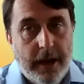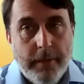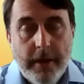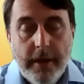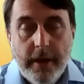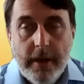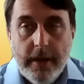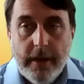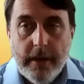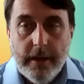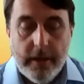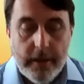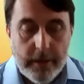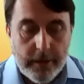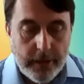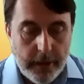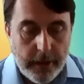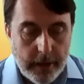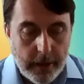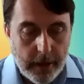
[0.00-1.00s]

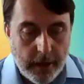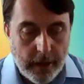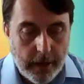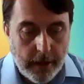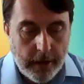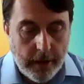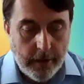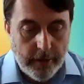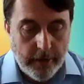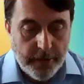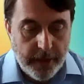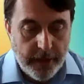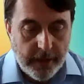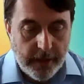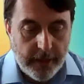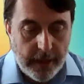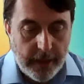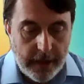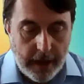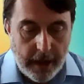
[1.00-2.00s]
Another
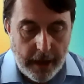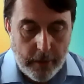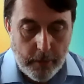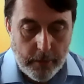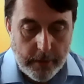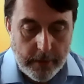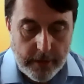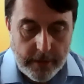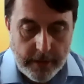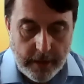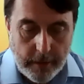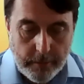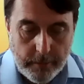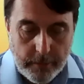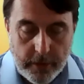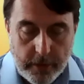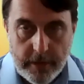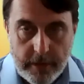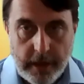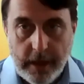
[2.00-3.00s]
thing that I was
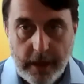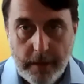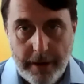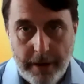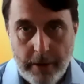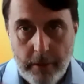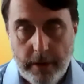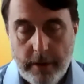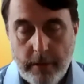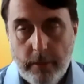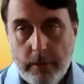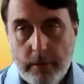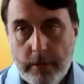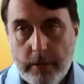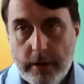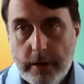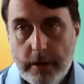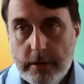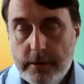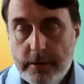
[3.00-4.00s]
just thinking about when
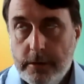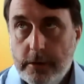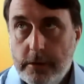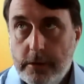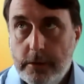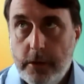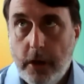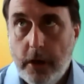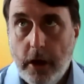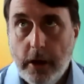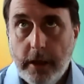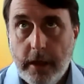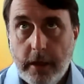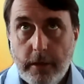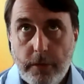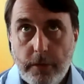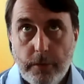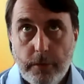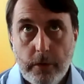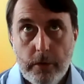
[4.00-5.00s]
we were
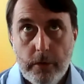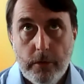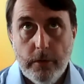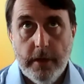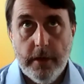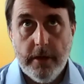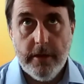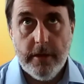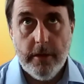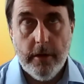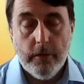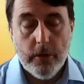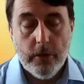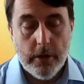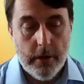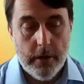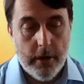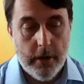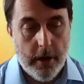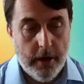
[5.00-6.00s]
talking through this
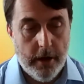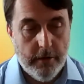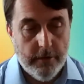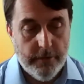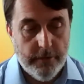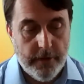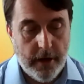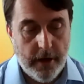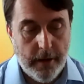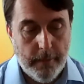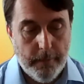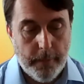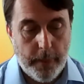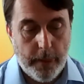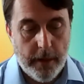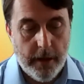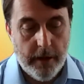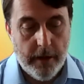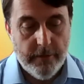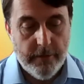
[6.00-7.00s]
notion of
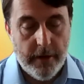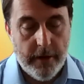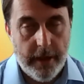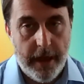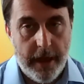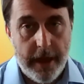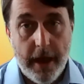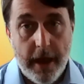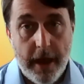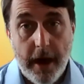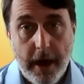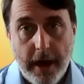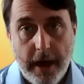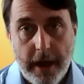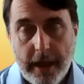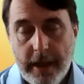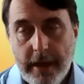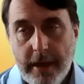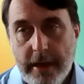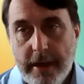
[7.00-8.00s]

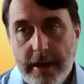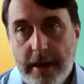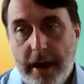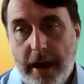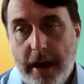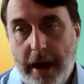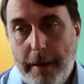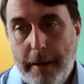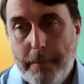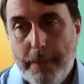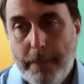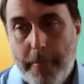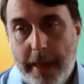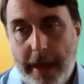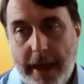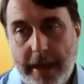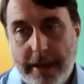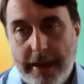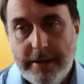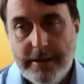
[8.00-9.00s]
AI,
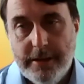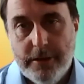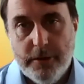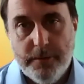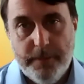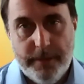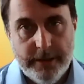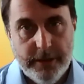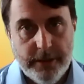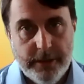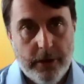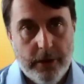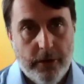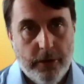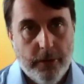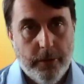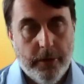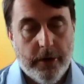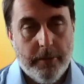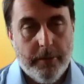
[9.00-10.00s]
and especially all
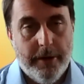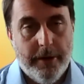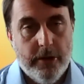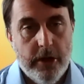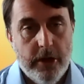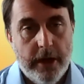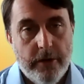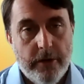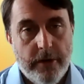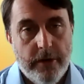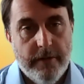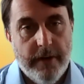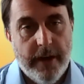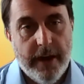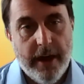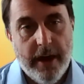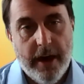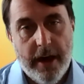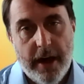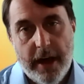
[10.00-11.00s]
the work about generative
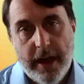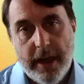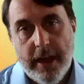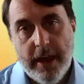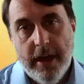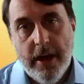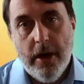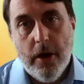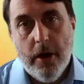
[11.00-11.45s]
AI,